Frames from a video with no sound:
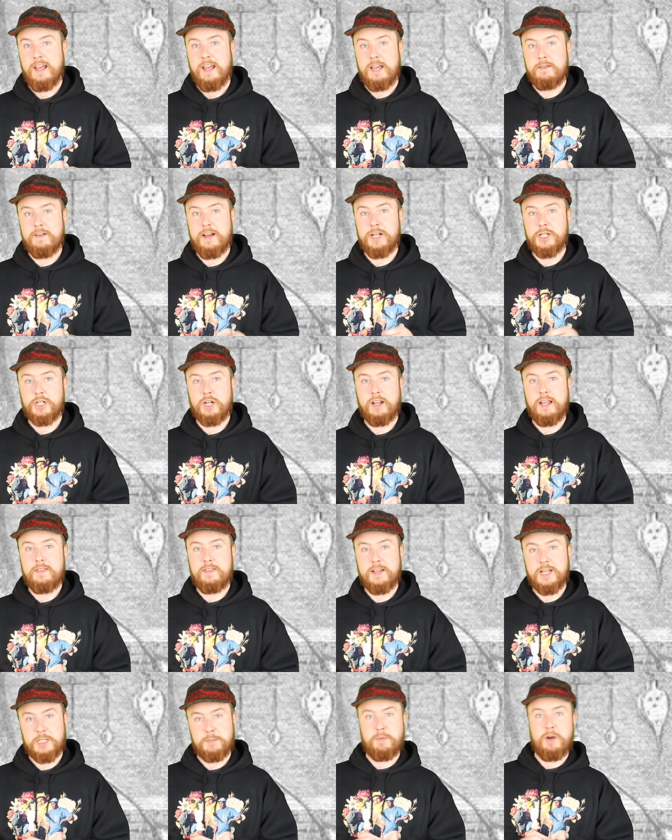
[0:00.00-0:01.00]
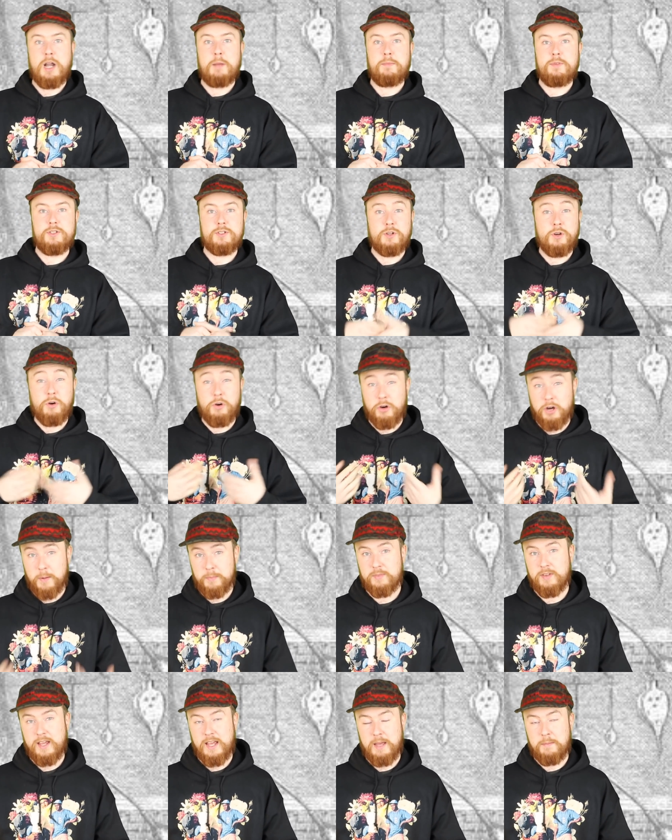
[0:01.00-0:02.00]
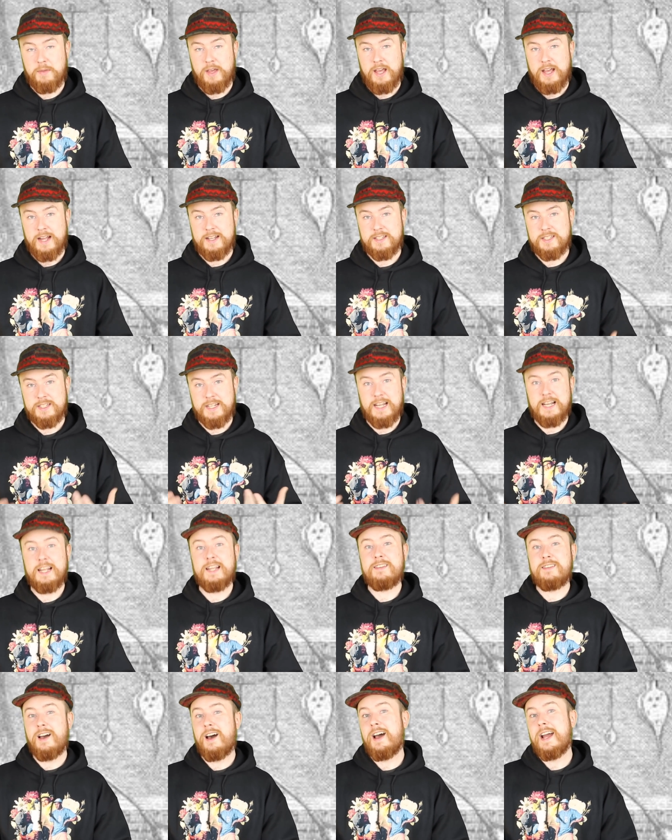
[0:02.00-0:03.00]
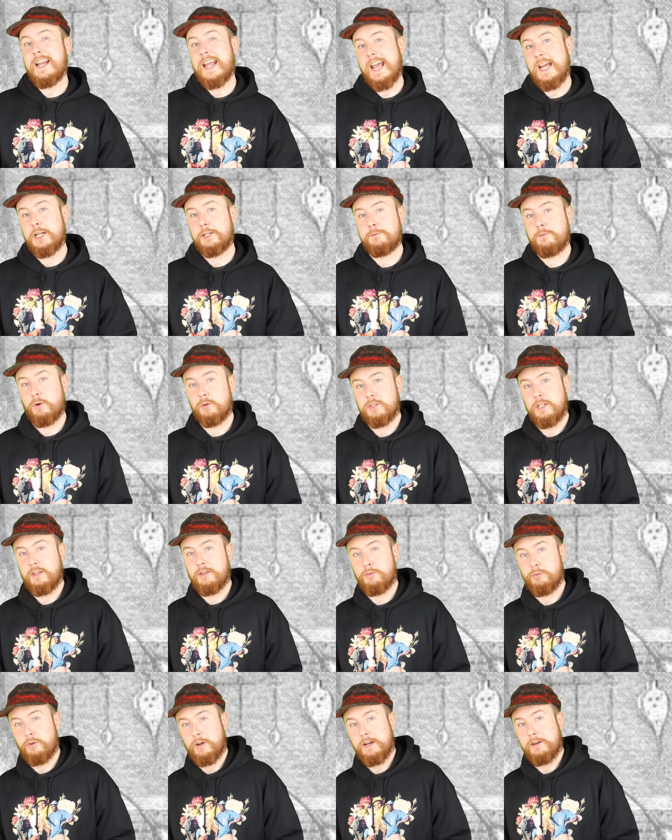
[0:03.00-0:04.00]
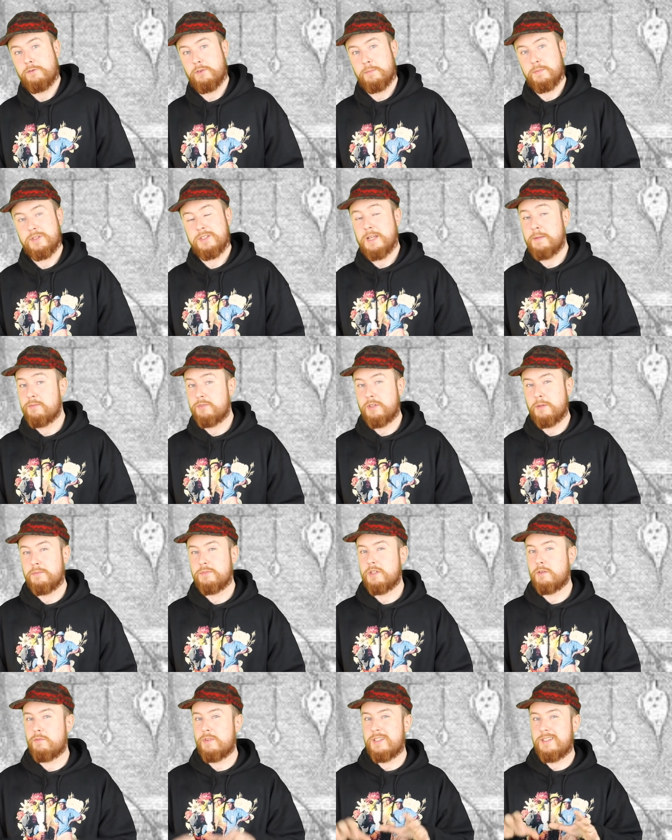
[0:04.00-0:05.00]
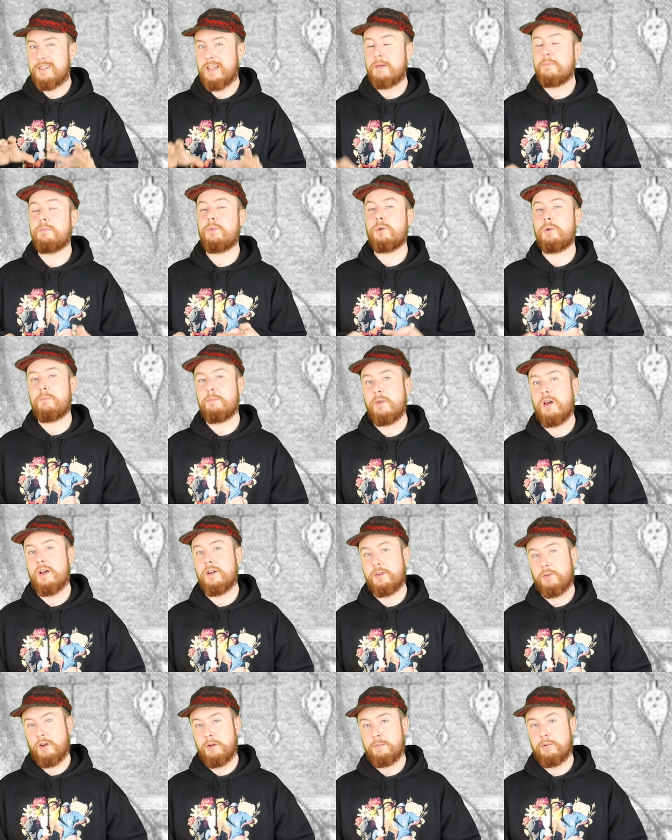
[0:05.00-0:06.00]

Eventually the experiments caught up to him and Scheele died aged forty-three from symptoms that resembled mercury